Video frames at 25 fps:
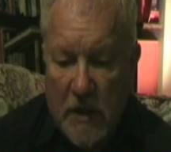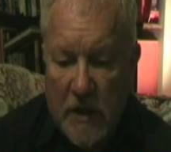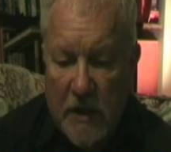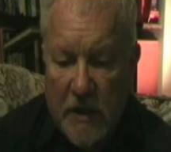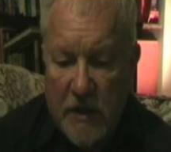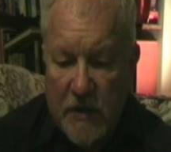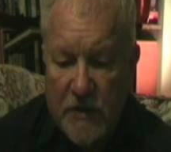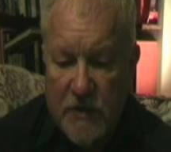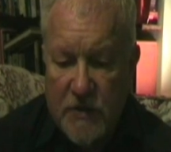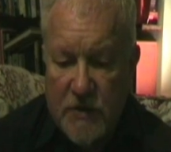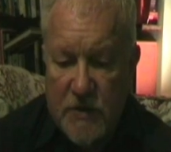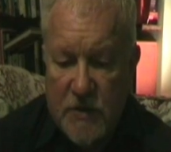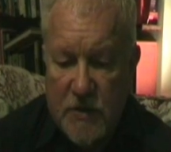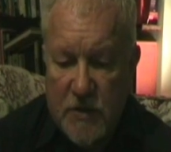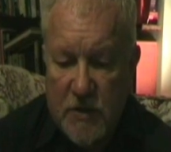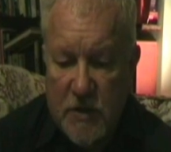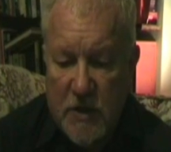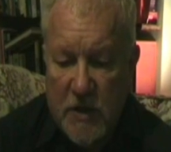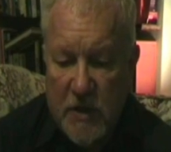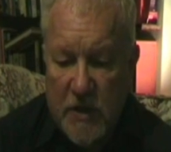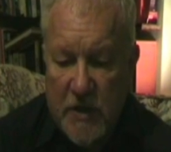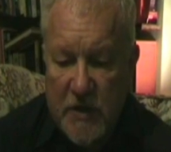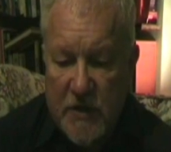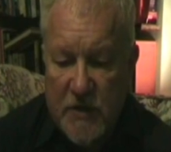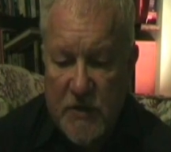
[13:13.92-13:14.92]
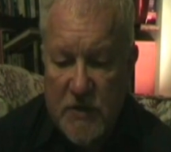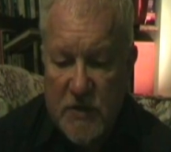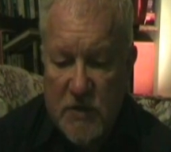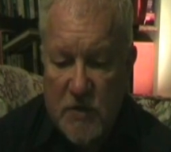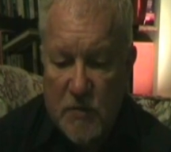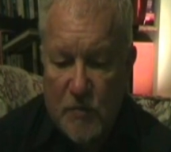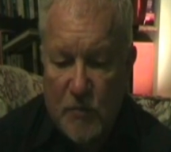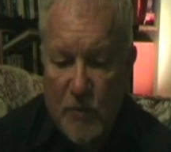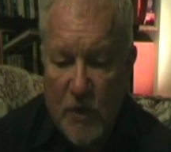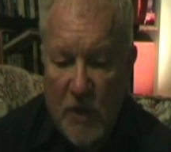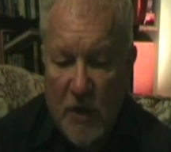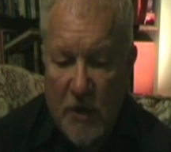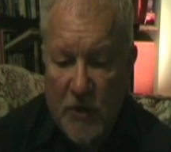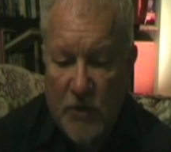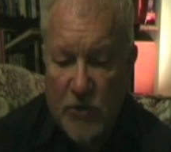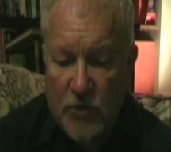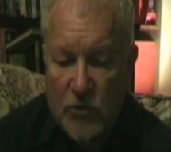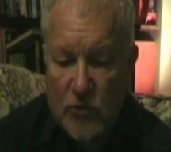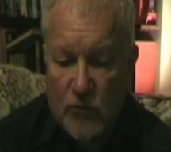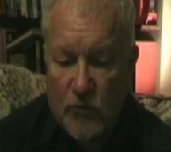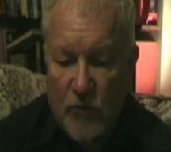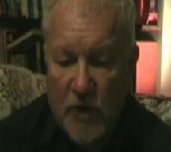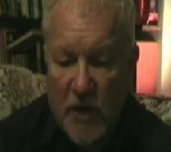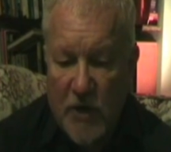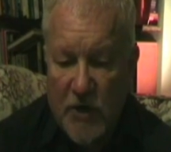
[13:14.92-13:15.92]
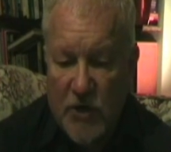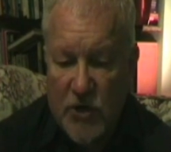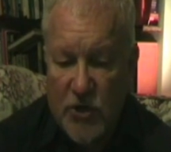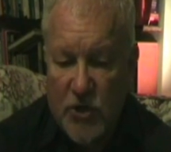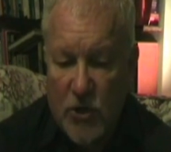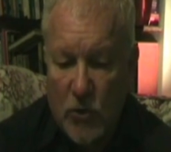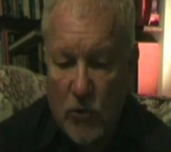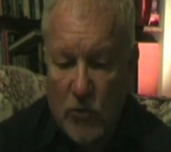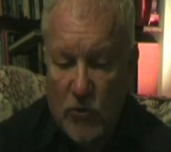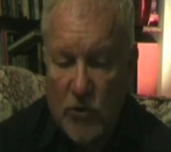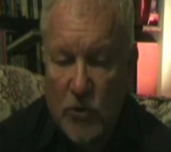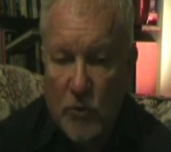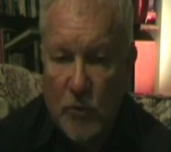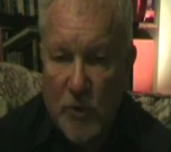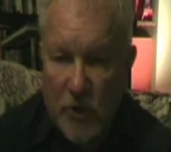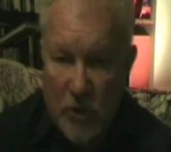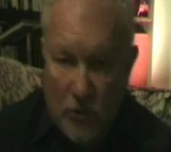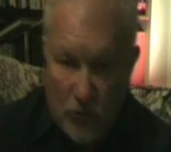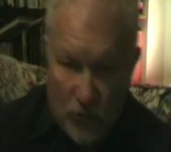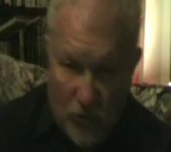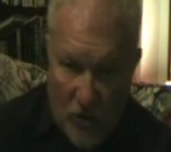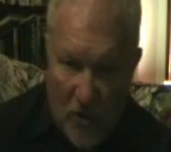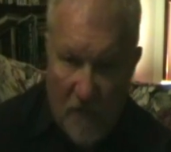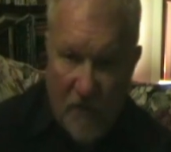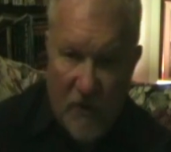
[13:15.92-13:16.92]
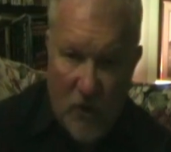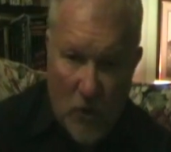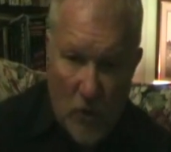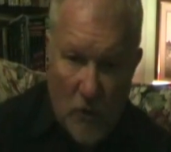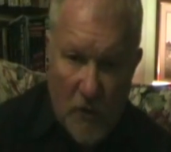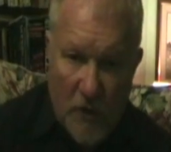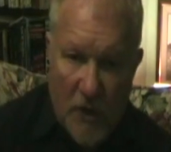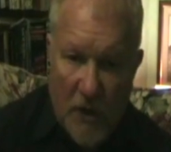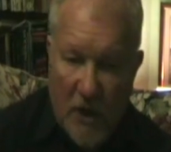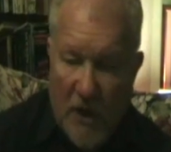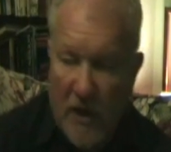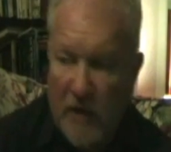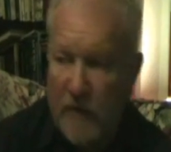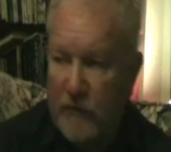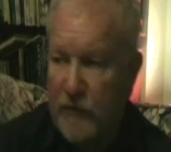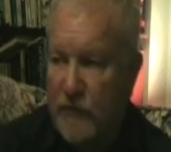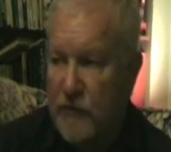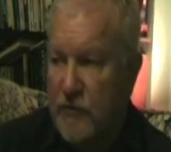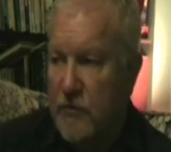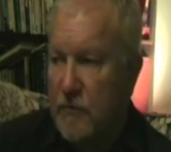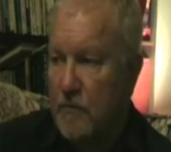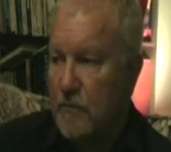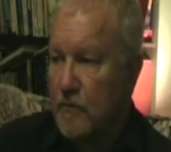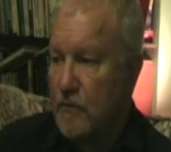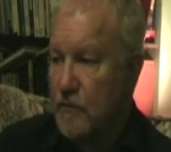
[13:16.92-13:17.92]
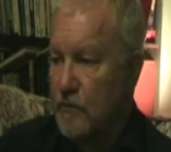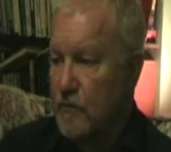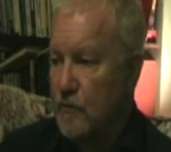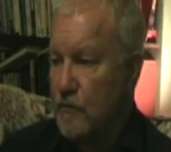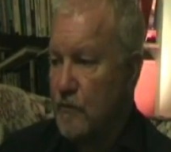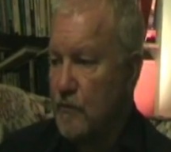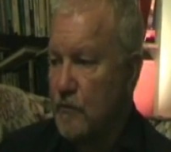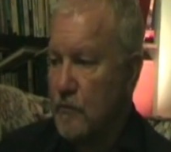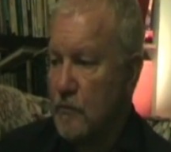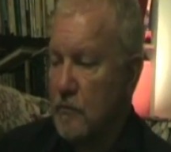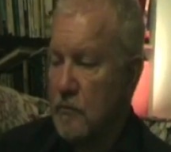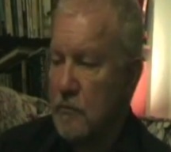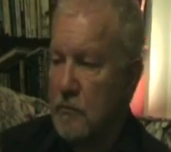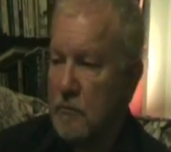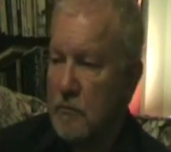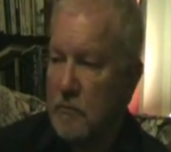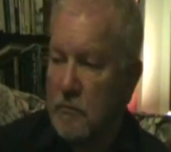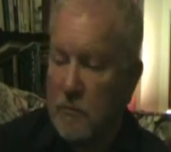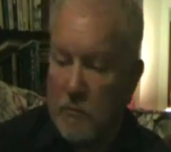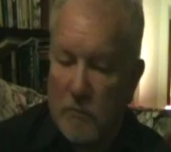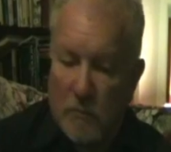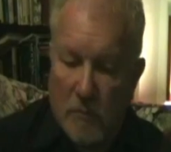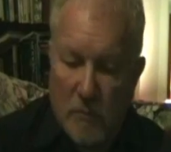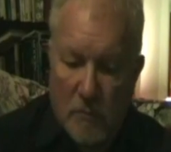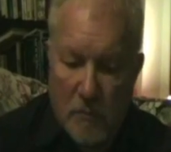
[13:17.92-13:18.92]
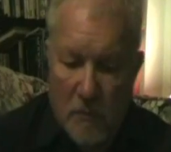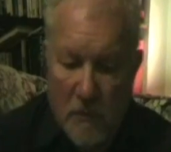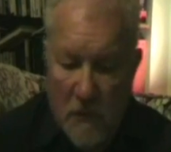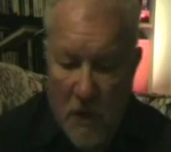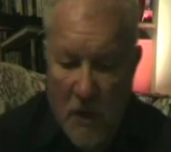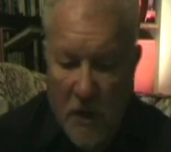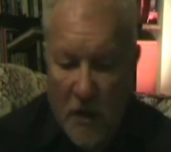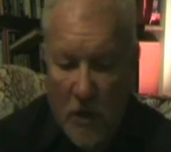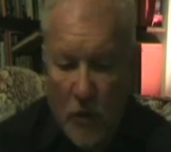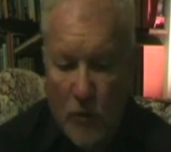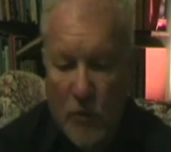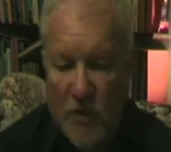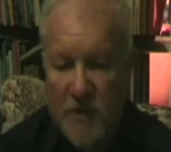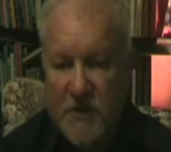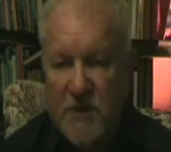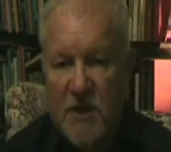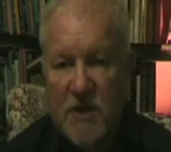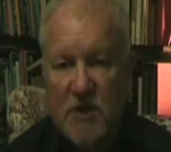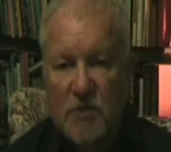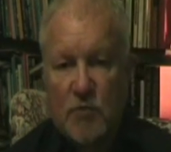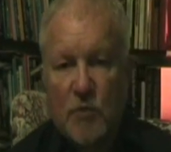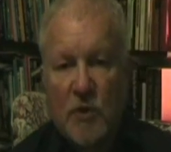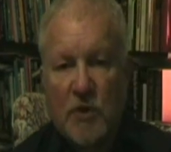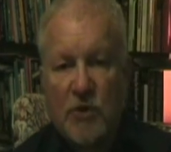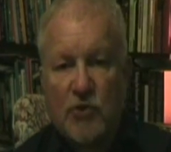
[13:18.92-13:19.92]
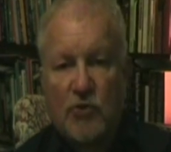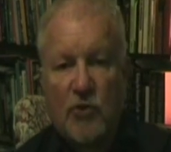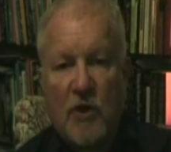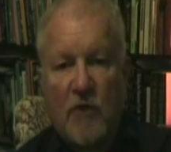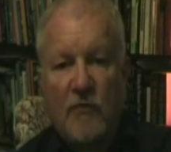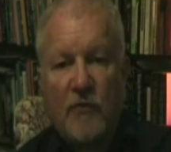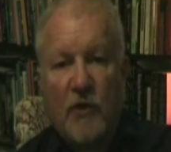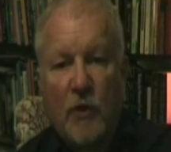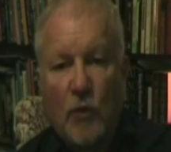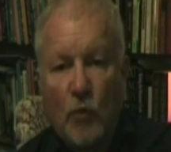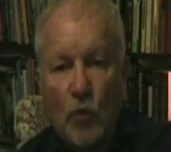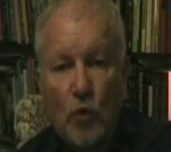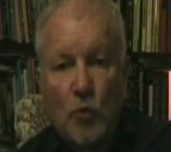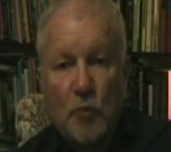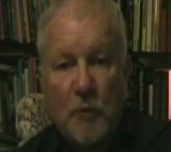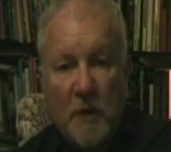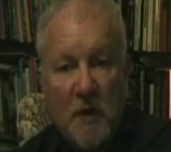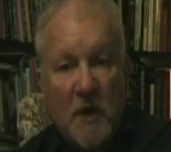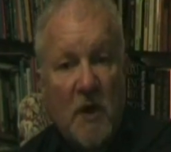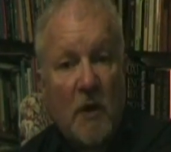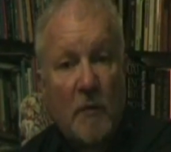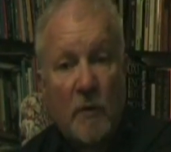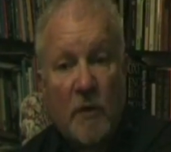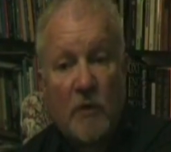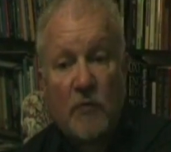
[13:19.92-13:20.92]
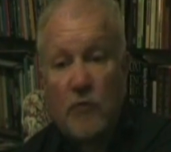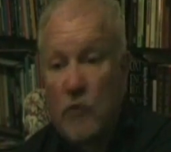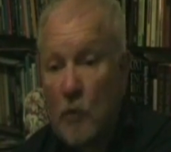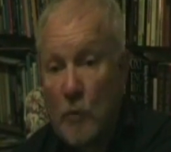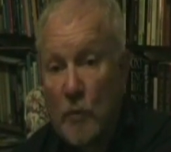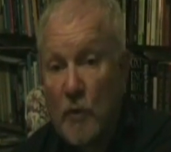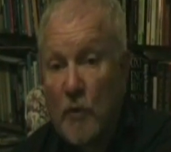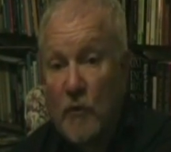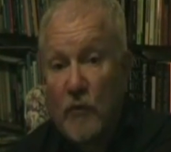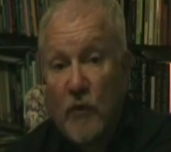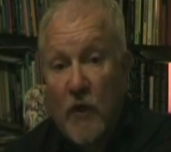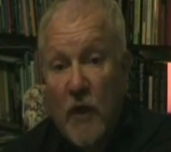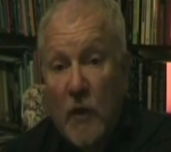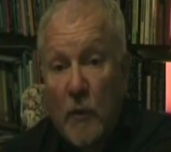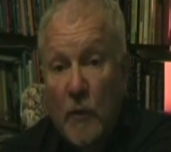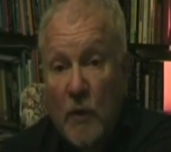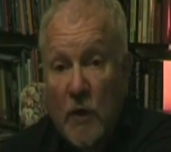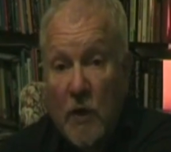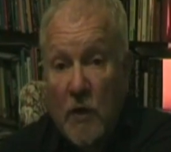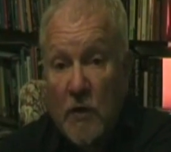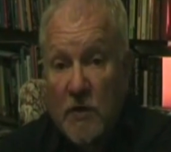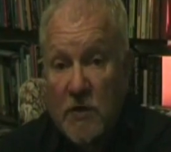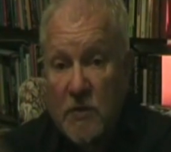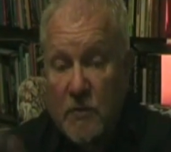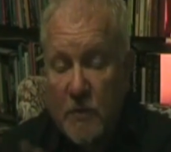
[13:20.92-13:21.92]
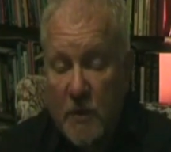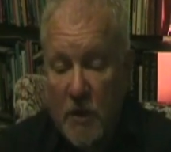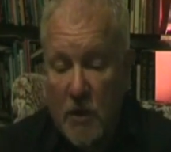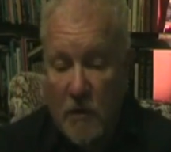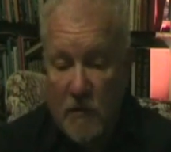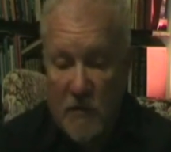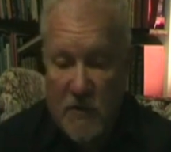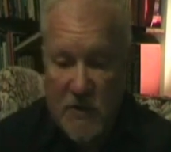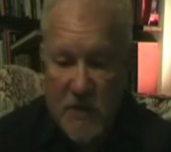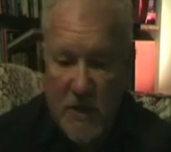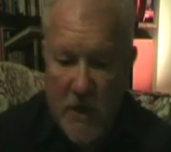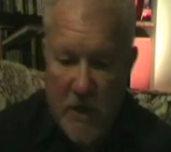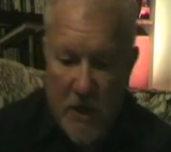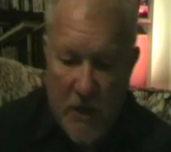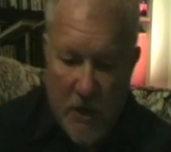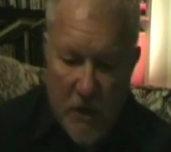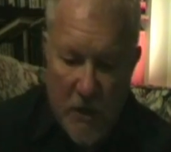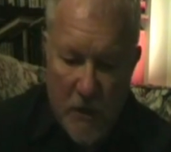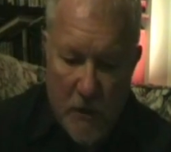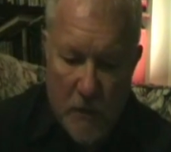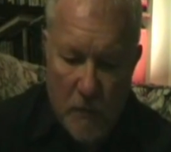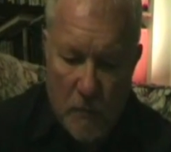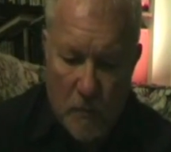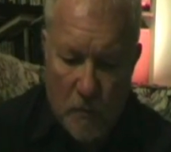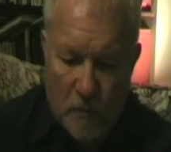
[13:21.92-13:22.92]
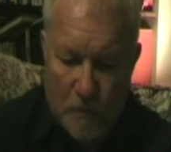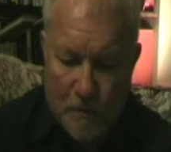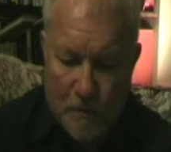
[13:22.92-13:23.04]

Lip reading: it is behind your right shoulder when you're driving on the left. In other words, that's where traffic would be coming from if they were going to be overtaking you.